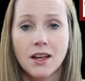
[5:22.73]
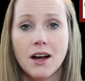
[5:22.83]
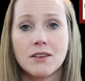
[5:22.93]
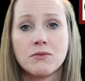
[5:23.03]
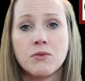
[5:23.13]

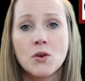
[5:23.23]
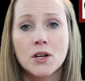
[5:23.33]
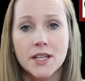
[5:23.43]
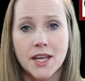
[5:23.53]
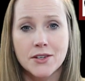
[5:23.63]
On 4
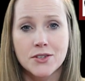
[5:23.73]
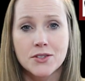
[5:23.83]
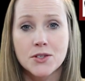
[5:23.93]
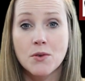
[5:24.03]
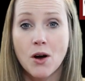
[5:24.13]

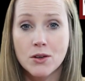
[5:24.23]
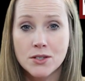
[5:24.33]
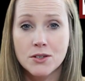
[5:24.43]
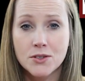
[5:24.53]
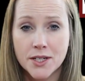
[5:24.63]
occasions, you
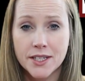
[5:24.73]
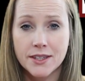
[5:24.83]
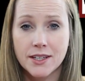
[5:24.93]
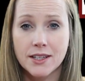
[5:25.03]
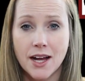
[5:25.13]
also drink
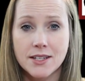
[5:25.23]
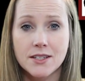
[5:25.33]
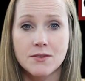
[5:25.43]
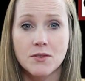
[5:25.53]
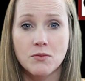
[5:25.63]
the
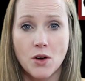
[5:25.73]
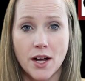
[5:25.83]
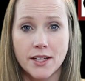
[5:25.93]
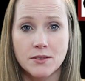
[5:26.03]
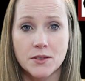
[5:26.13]
glasses of
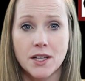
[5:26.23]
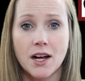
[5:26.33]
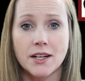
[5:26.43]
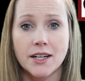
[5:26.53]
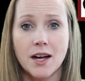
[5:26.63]
wine when the
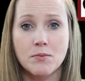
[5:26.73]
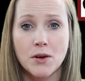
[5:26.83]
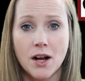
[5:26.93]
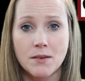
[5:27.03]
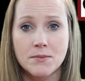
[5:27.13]
Haggadah
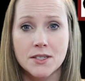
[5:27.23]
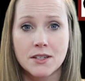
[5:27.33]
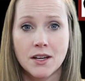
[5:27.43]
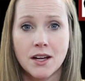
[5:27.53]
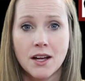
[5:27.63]
prompts.